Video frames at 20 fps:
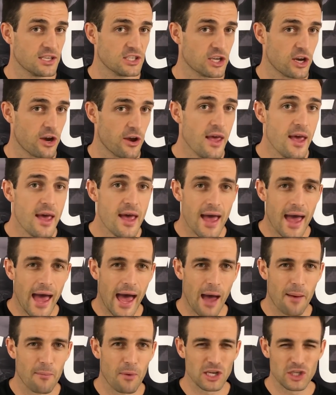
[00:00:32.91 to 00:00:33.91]
So
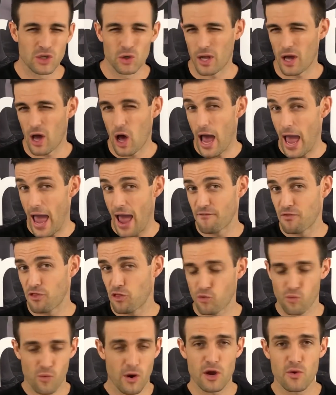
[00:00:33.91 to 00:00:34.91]
I have
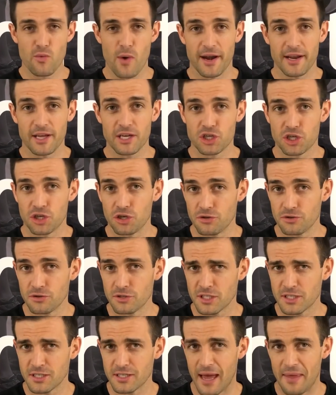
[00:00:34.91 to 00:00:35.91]
3 running shoes,